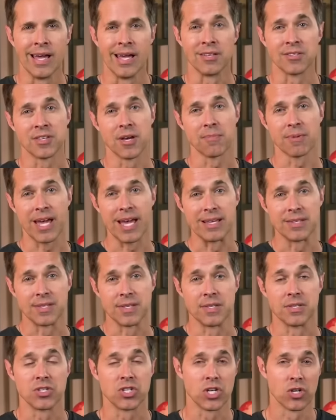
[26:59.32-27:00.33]
In some
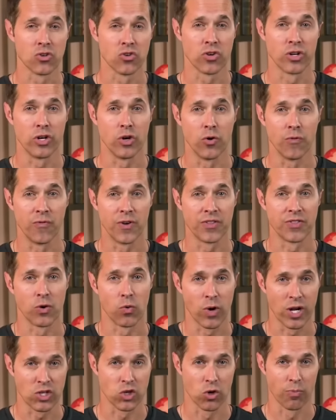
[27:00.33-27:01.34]
cases, children who fit
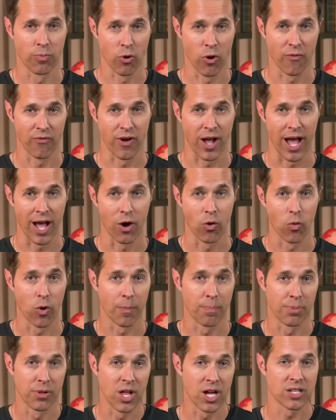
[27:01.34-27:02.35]
the racial profile
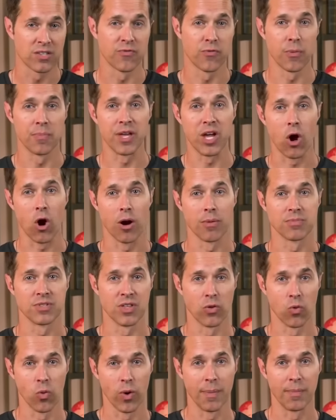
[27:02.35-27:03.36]
were plucked from the
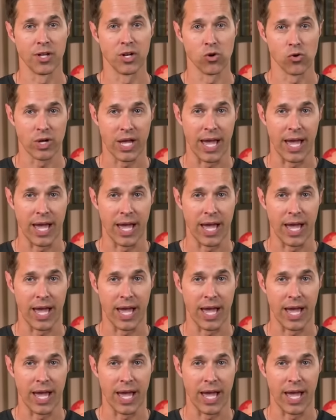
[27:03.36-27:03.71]
arms of the women who